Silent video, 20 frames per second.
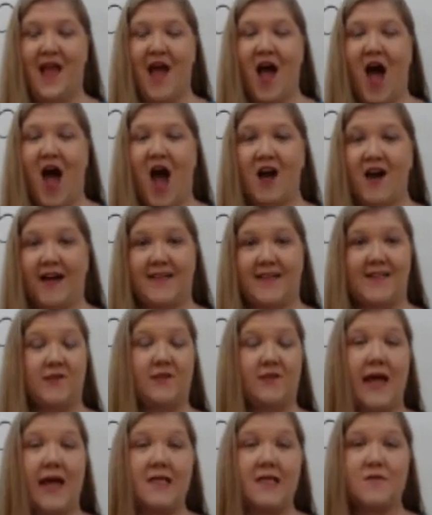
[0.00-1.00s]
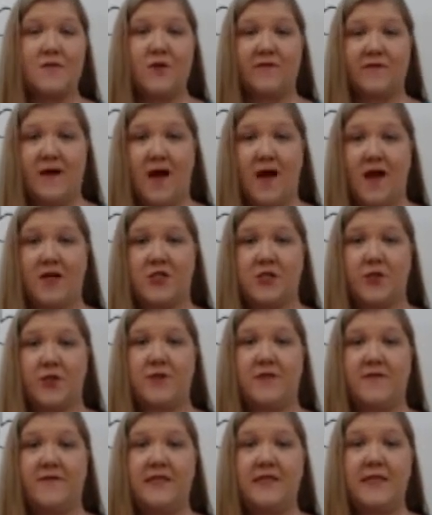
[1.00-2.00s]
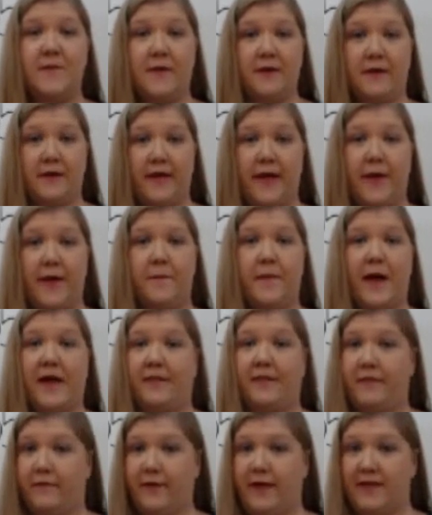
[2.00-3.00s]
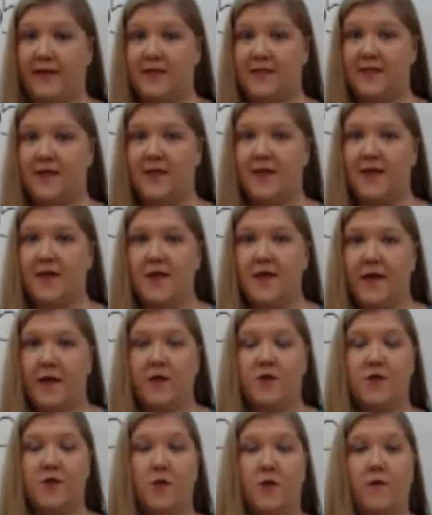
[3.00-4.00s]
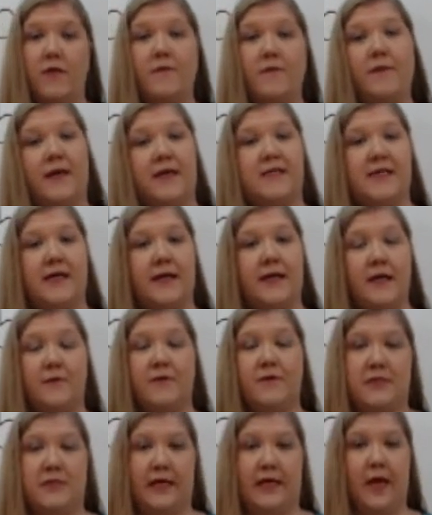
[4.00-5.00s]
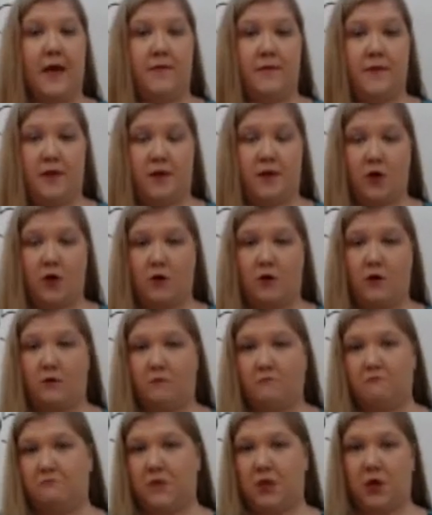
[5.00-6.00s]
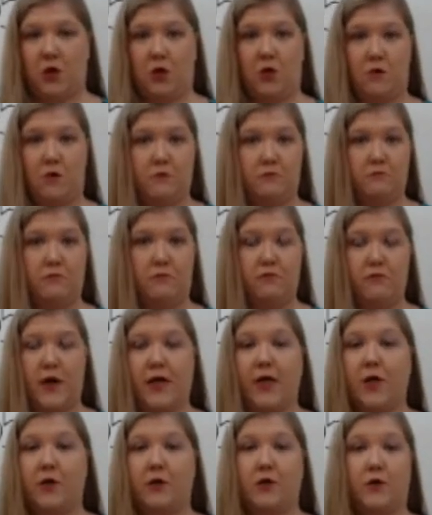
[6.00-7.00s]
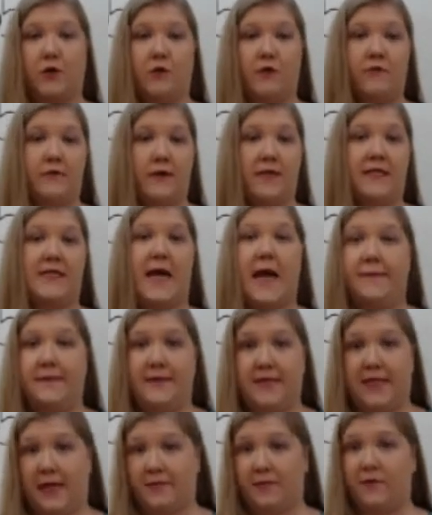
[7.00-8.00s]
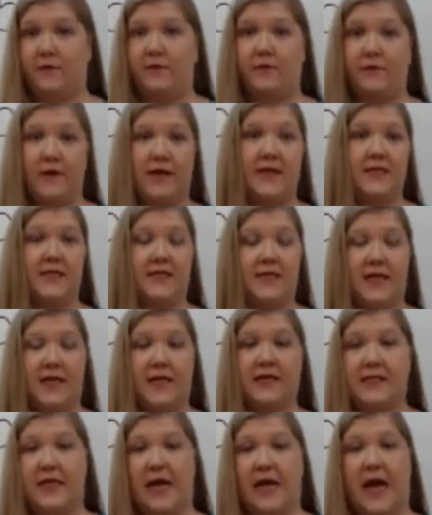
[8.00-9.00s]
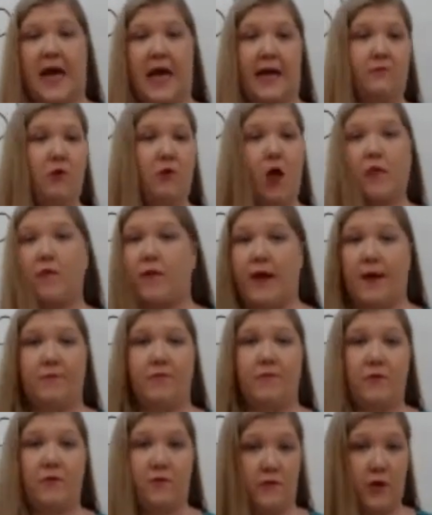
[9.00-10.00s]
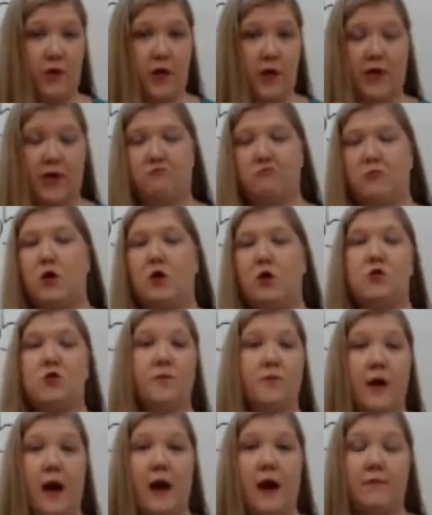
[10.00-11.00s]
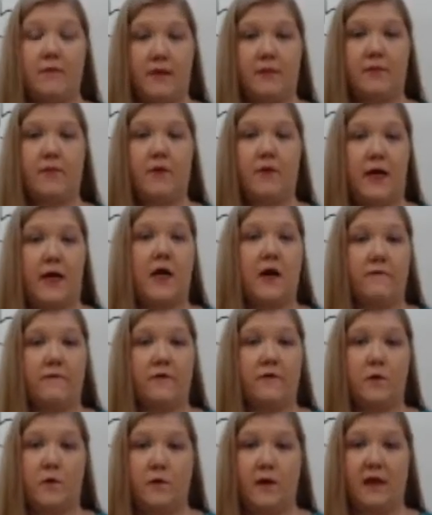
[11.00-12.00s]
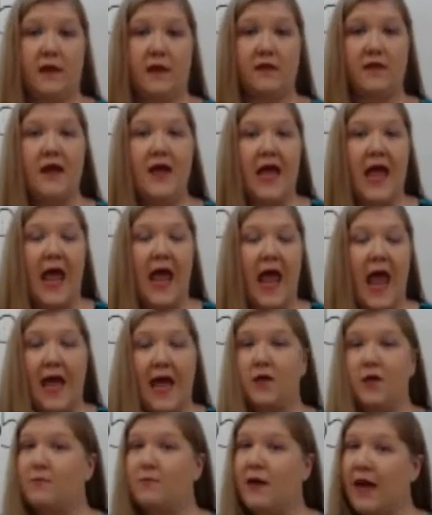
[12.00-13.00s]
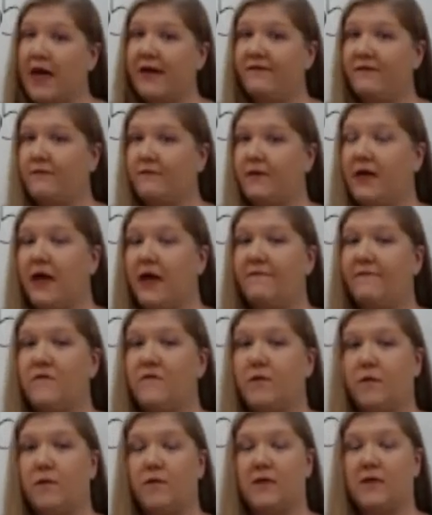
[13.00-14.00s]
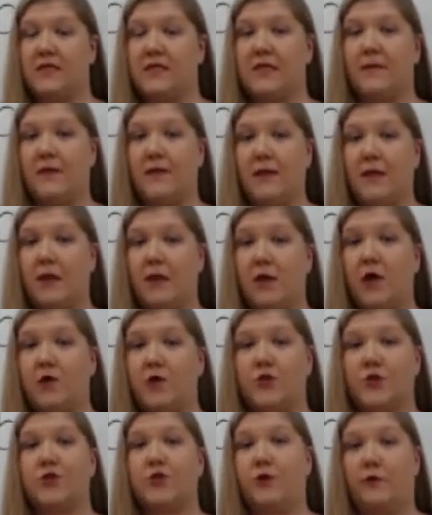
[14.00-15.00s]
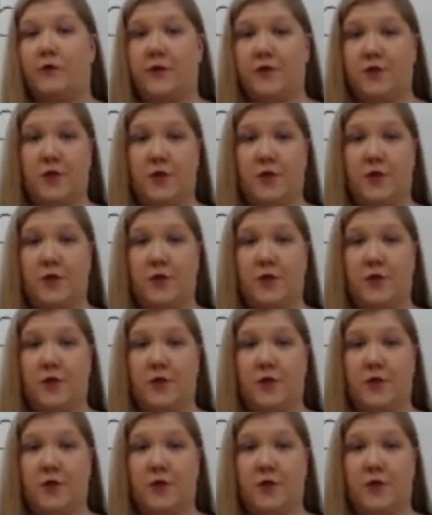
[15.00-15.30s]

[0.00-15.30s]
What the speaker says: All right, so let's move on to divisibility by 3's. So the basic numbers that come in your regular 3 times table, 3, 6, 9, all the way up through 30, those you're probably pretty comfortable with. And you might even be comfortable with some of the larger 2-digit